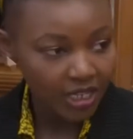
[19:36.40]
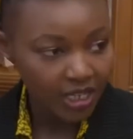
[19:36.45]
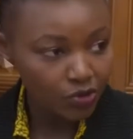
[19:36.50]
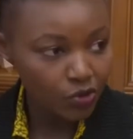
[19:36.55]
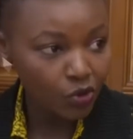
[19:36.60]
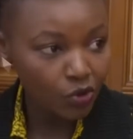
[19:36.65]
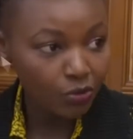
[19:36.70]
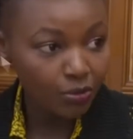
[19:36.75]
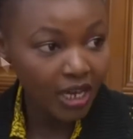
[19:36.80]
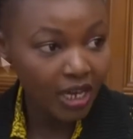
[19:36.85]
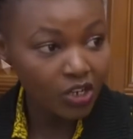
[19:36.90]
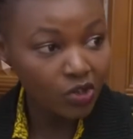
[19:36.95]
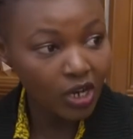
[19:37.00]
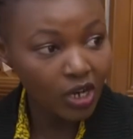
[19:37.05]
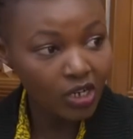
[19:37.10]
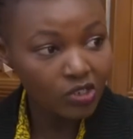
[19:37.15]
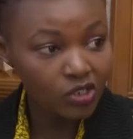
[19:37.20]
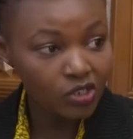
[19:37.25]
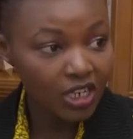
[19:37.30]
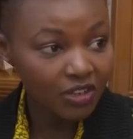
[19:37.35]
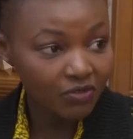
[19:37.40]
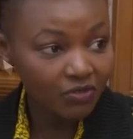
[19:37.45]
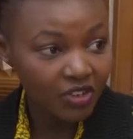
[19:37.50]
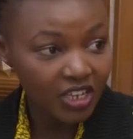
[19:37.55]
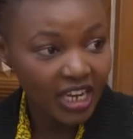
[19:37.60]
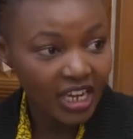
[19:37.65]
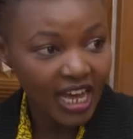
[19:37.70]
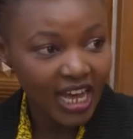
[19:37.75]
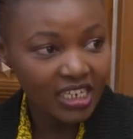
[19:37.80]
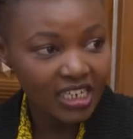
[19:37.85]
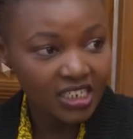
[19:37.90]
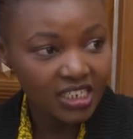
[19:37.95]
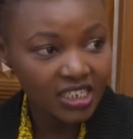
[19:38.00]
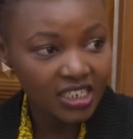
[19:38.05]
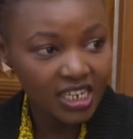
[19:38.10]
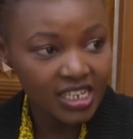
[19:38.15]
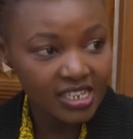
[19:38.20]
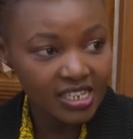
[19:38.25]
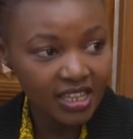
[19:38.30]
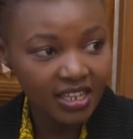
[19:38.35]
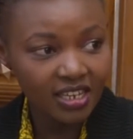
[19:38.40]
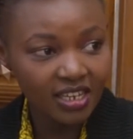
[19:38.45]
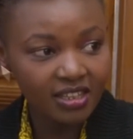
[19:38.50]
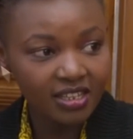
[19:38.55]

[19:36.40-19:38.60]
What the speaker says: at home and you actually feel anxious. I think